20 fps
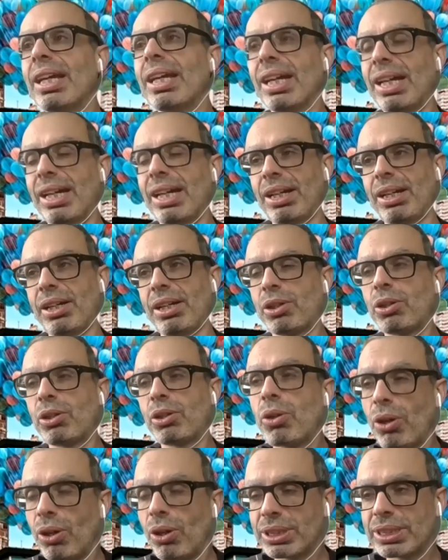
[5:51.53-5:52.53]

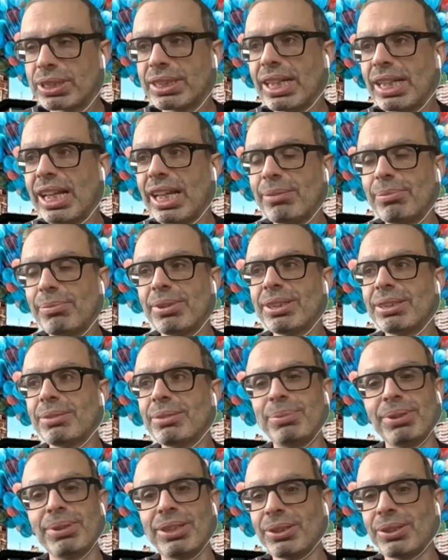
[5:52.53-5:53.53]
um, a
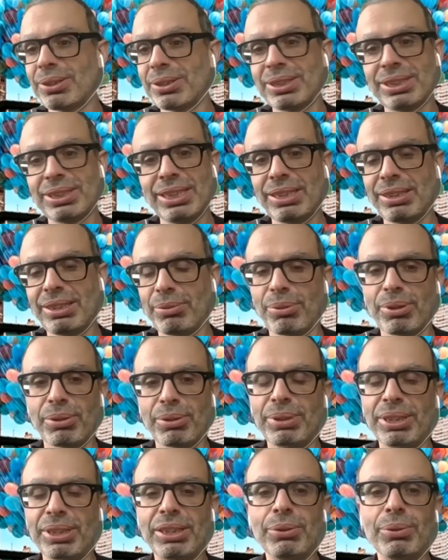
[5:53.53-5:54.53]
cost element,
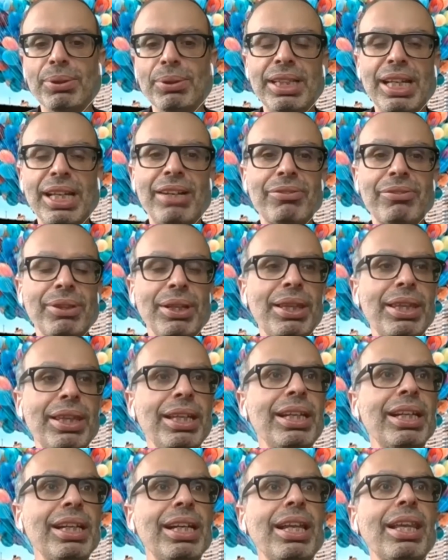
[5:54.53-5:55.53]
because we're redoing
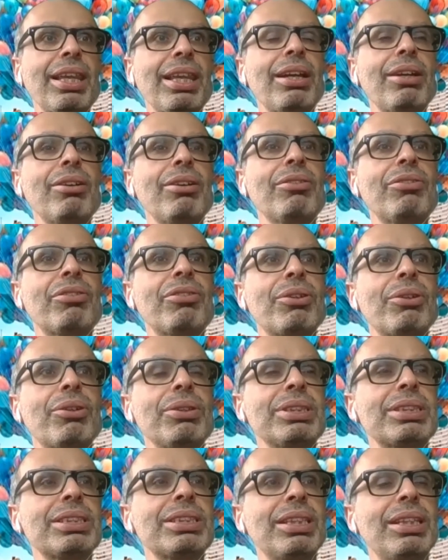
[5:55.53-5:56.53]
everything. And then,
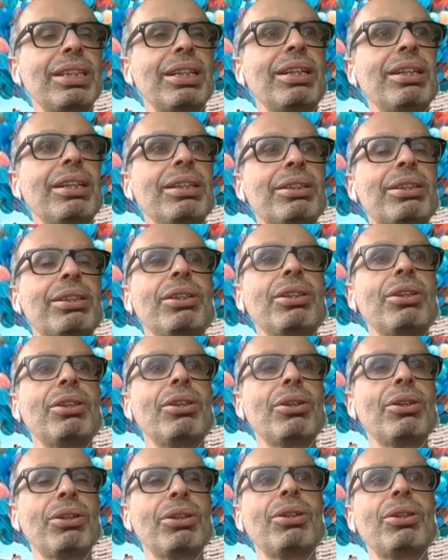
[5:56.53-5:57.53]
of course,
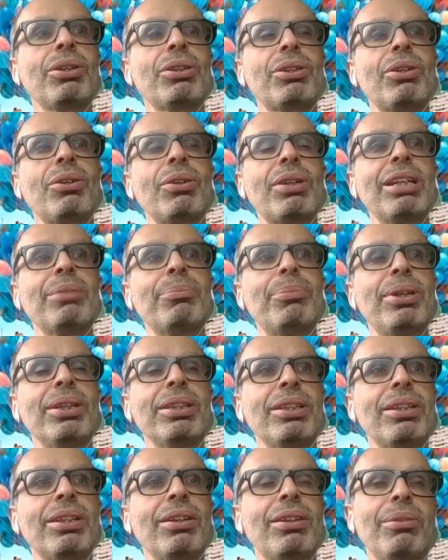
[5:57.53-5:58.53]
not talking
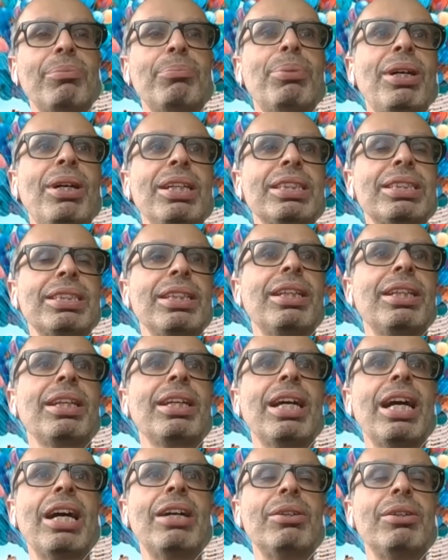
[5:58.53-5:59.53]
about the bugs and
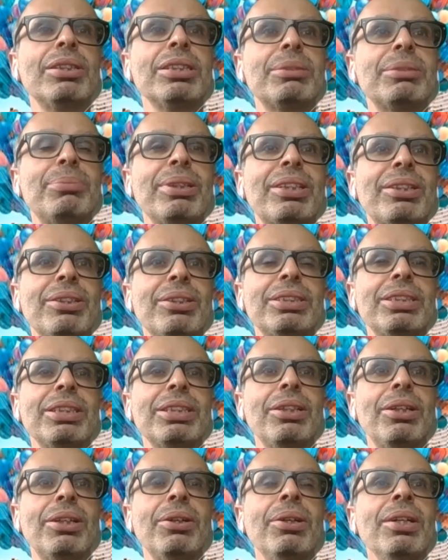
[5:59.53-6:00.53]
the errors, because you
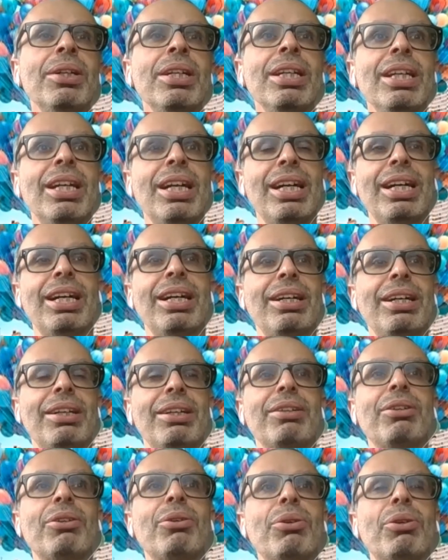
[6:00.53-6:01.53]

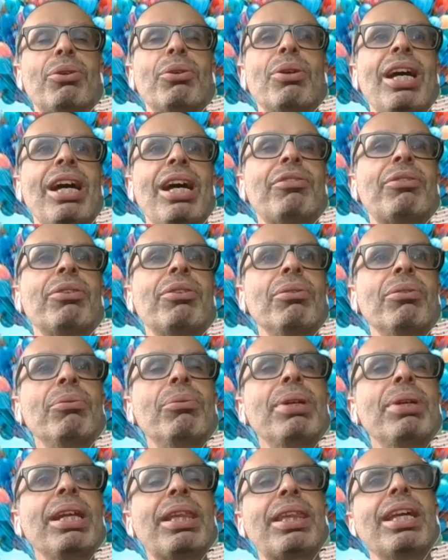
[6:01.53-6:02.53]
have to
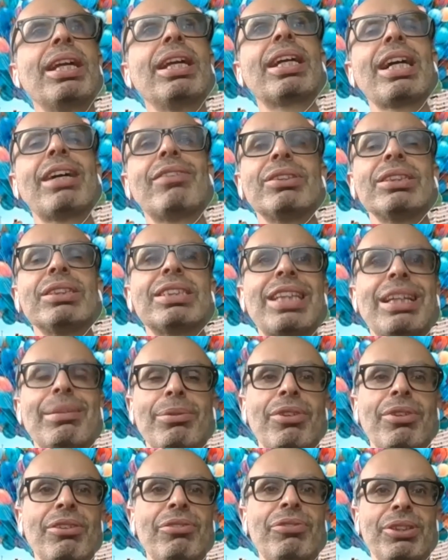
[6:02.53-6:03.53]
rethink every step
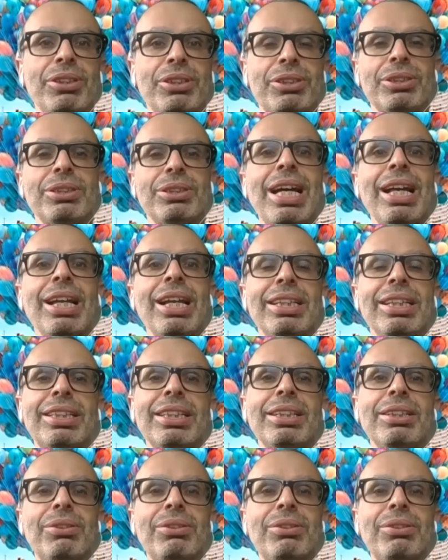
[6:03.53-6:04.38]
of the functionality